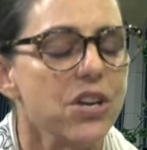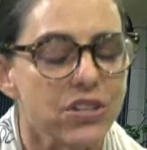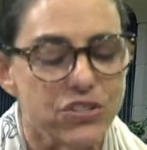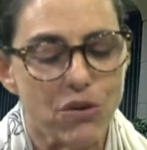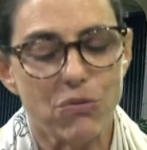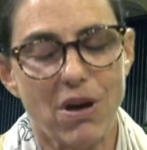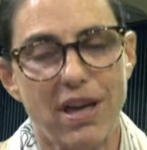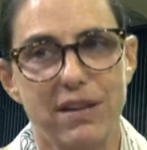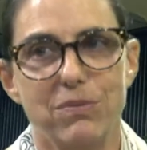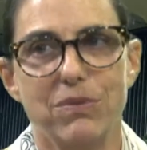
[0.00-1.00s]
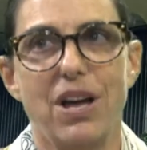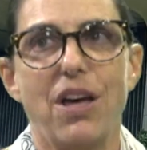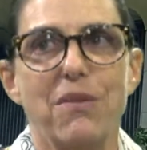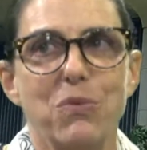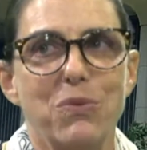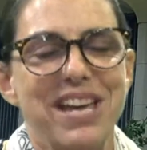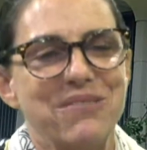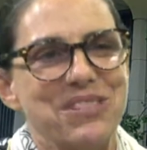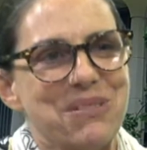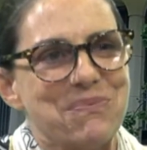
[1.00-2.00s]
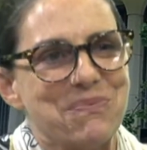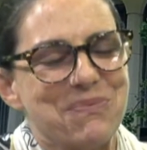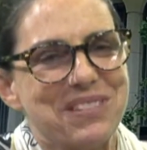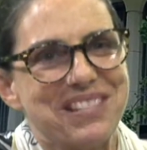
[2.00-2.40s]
So we have some